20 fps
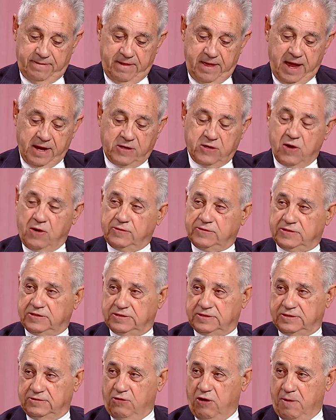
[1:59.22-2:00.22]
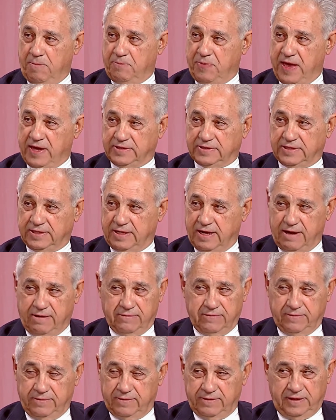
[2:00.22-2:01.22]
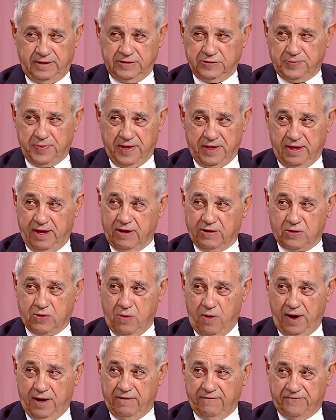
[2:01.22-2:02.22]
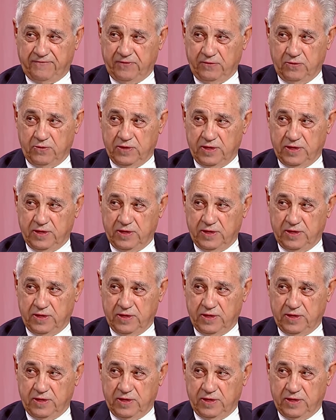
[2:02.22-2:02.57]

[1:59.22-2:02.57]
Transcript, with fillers: head coach is Norm Basenhauer. He's been there quite a few